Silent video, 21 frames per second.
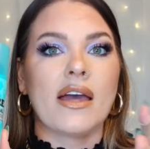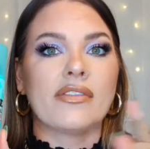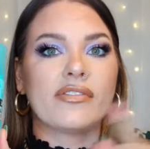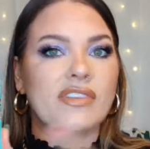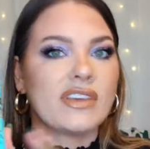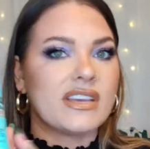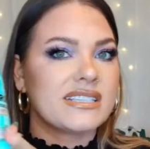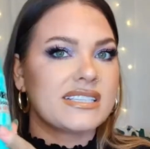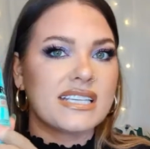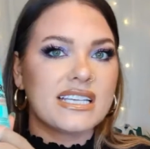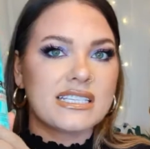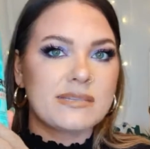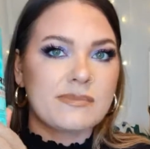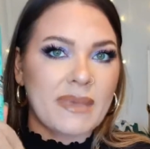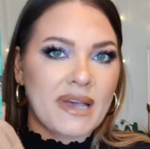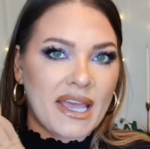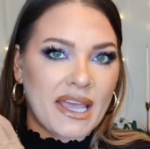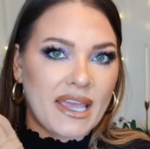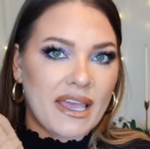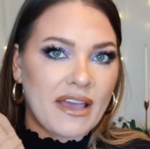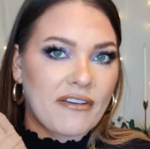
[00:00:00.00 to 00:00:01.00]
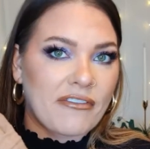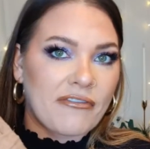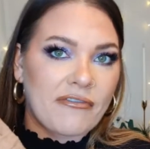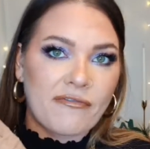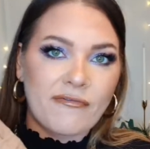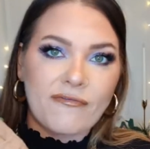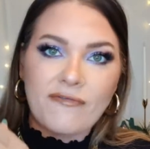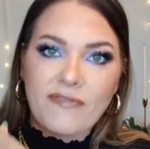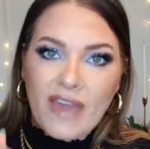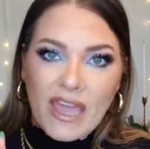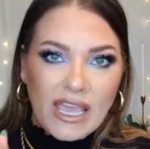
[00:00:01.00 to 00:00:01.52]
This is my
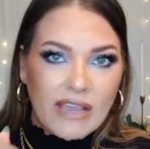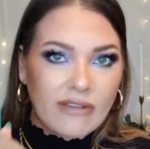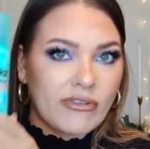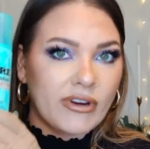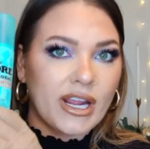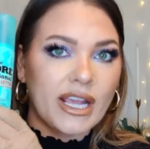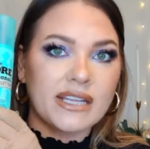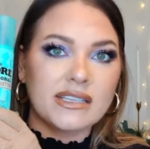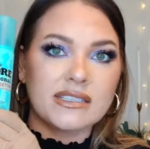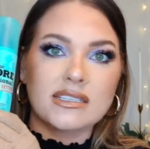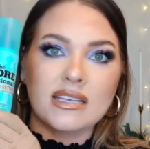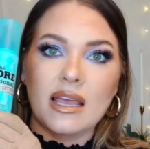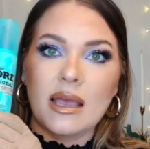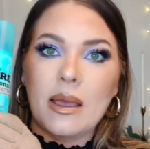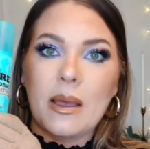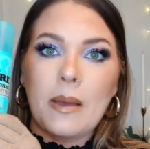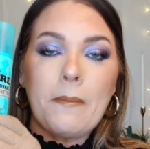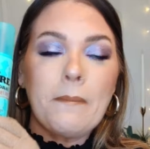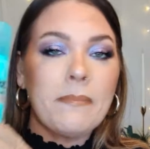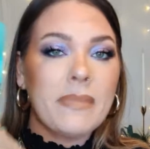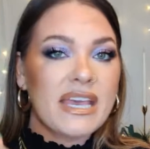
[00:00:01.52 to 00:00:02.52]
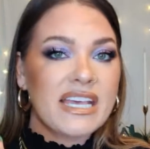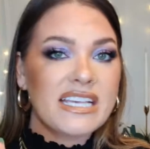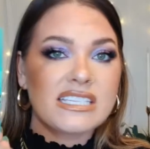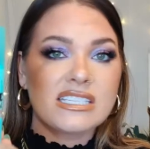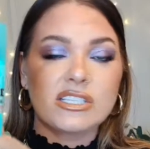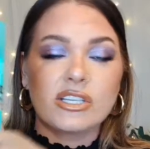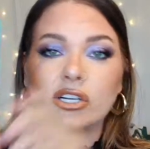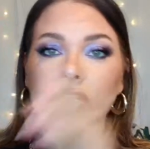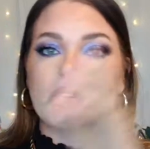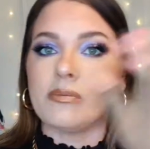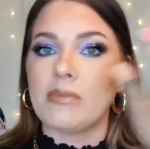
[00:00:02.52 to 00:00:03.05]
favorite
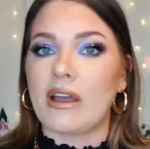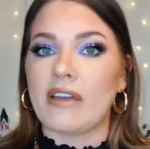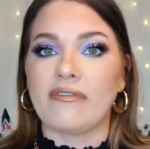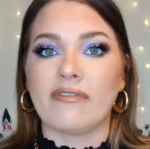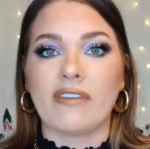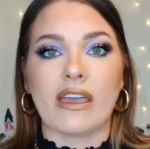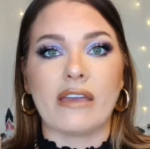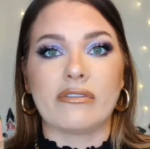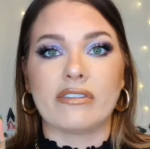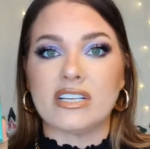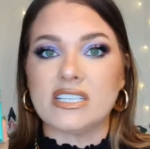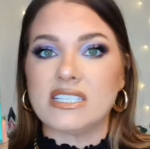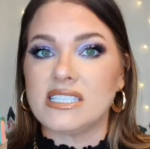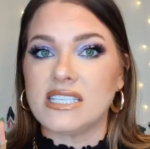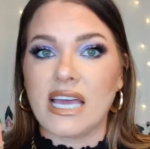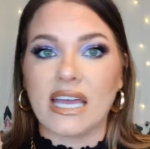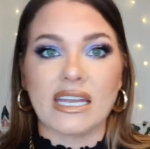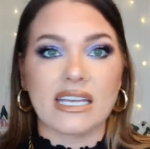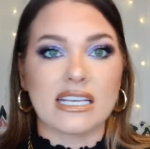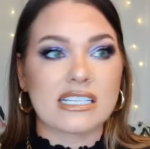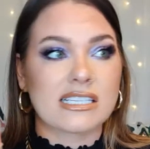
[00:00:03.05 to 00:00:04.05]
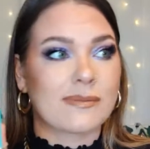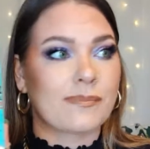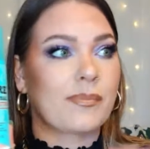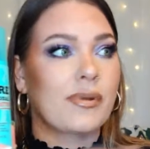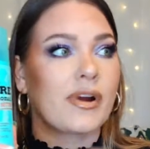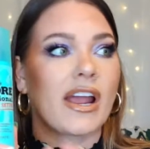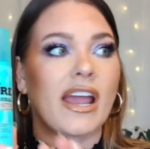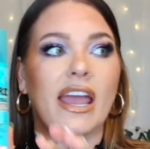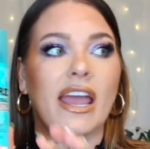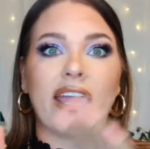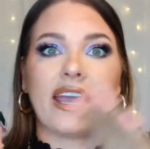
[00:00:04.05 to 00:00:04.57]
mister, my favorite setting
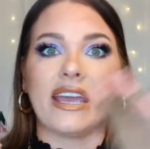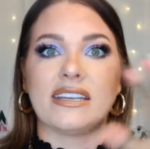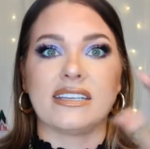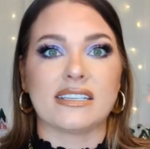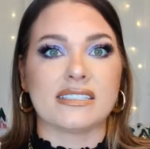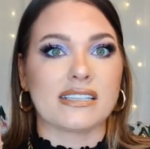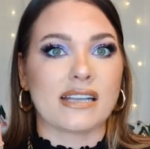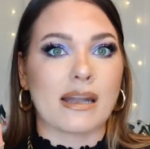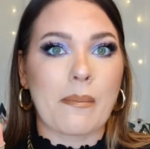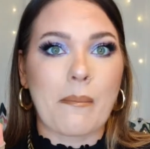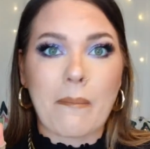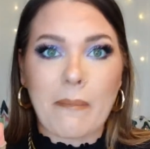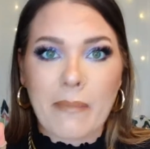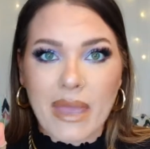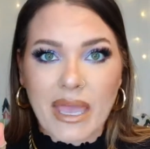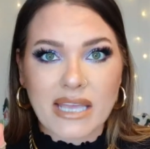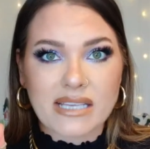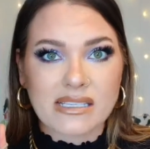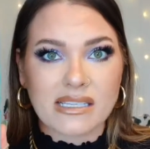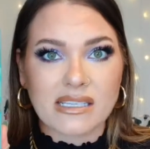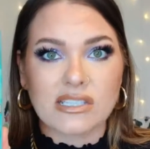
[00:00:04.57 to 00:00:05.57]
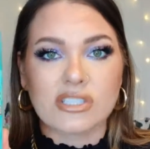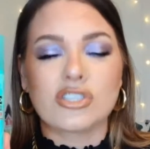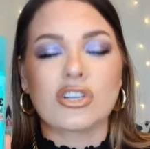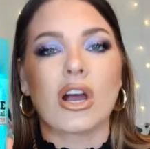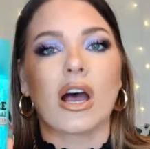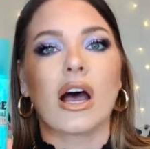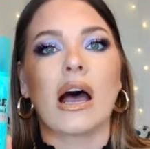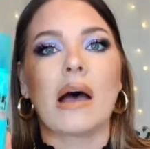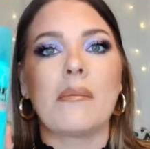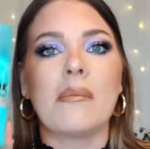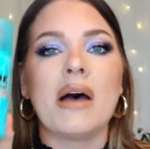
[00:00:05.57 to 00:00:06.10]
spray. It does an amazing
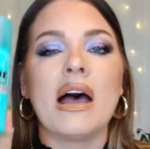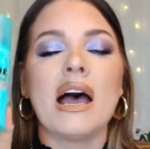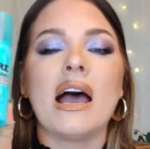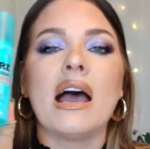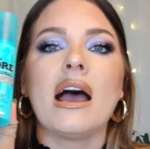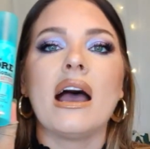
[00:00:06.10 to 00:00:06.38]
job.